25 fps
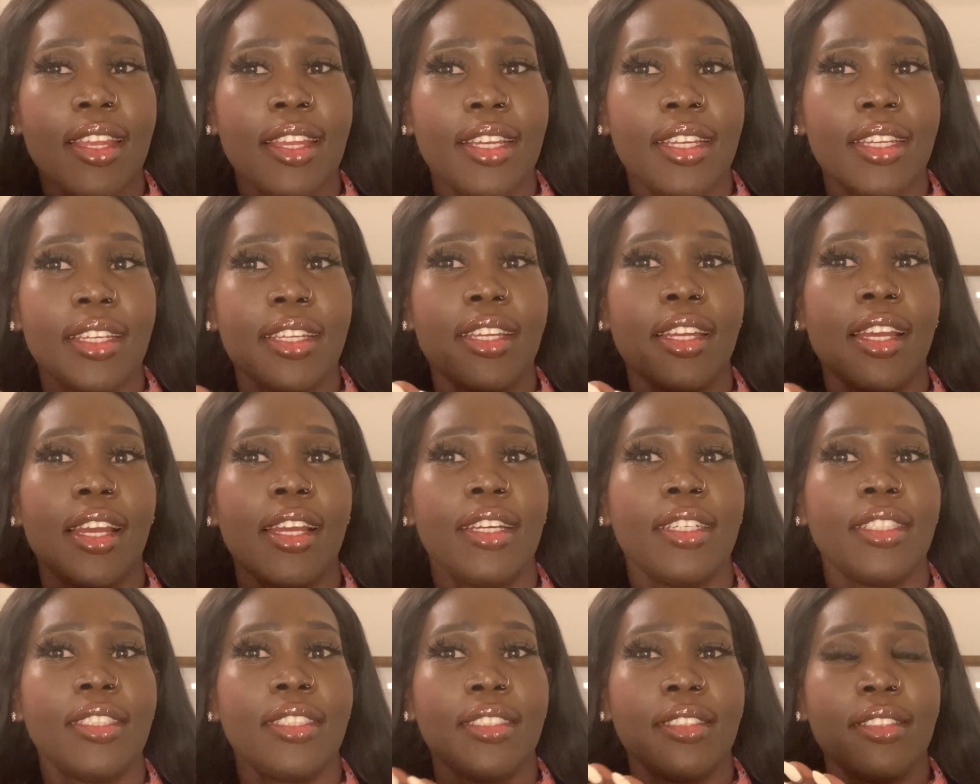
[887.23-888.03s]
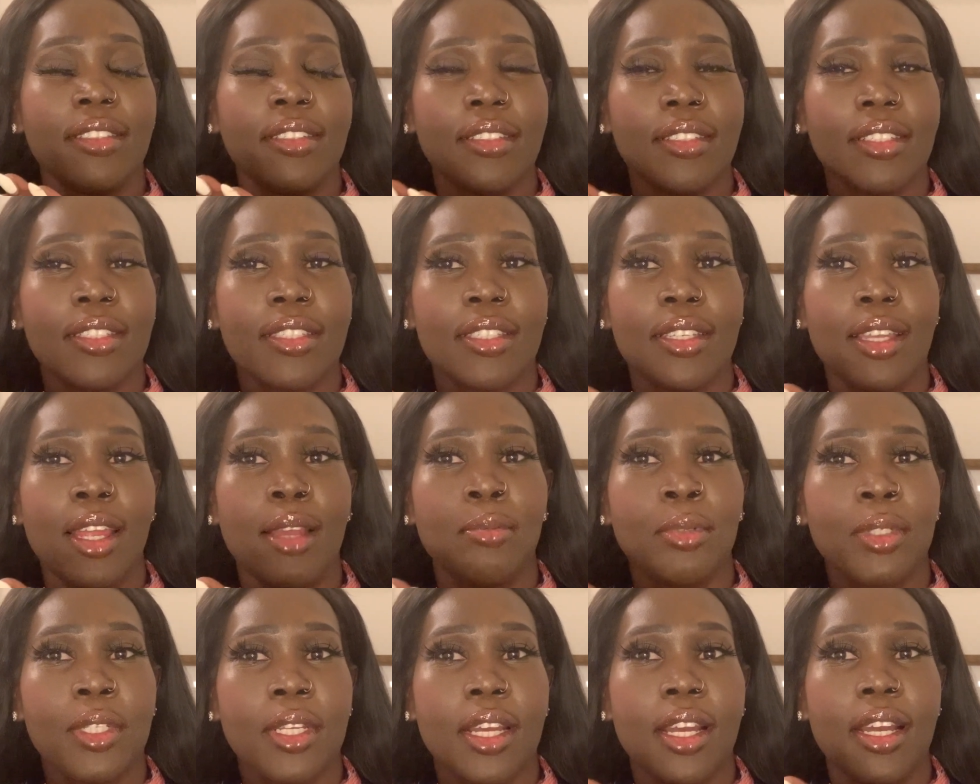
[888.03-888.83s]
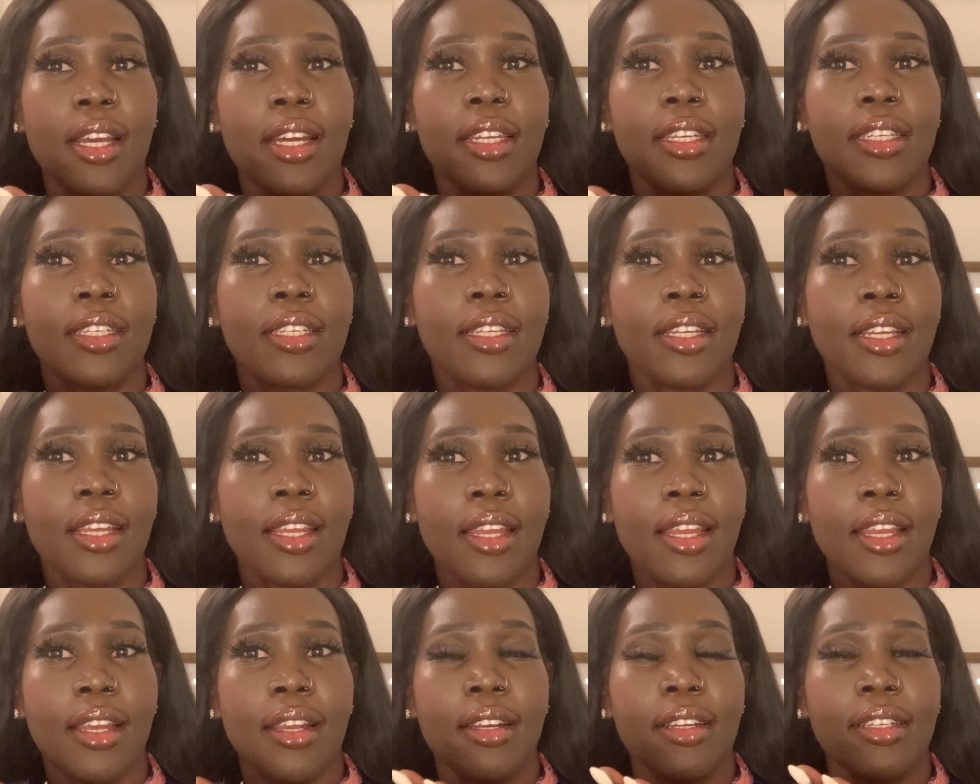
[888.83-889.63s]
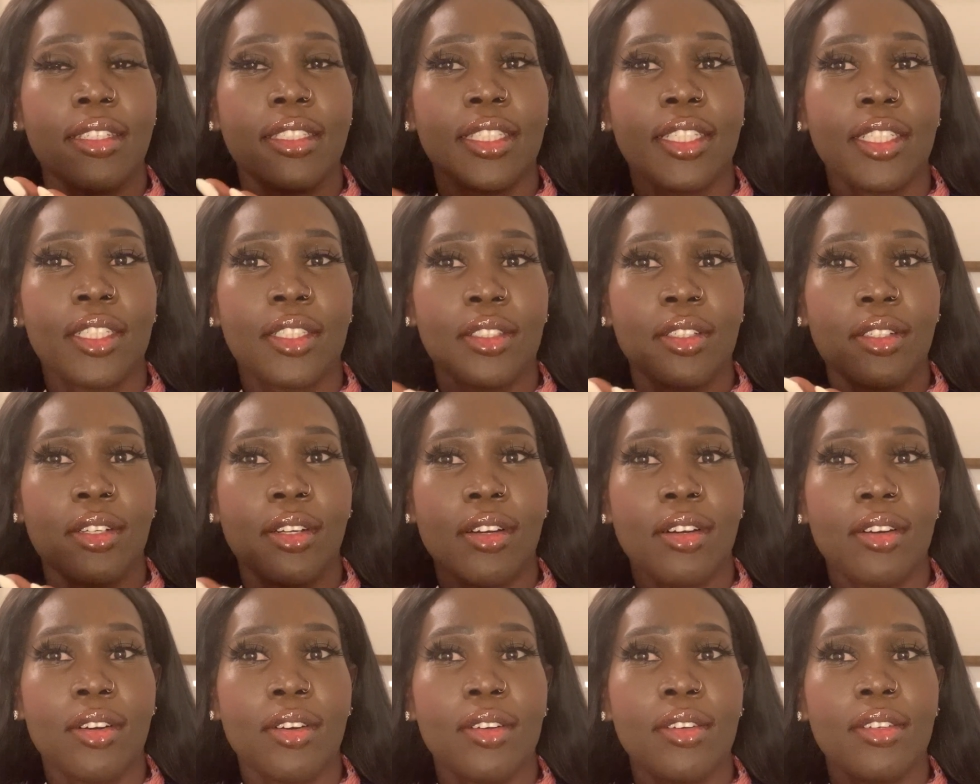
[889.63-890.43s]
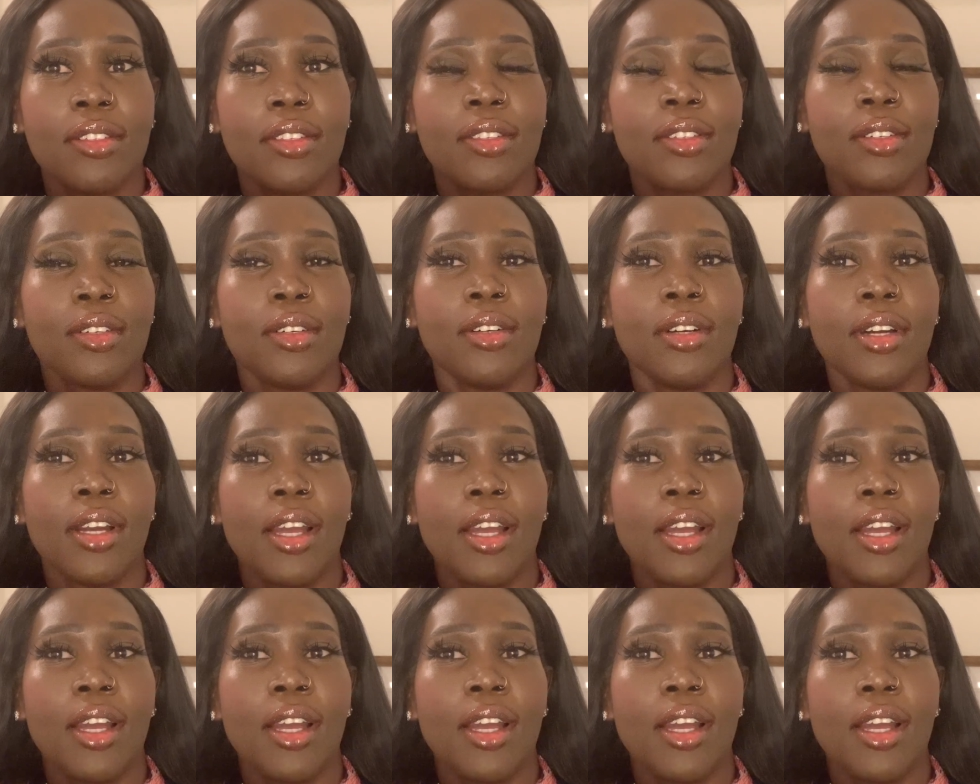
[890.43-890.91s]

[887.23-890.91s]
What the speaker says: yeah, in Snapchat, TikTok also.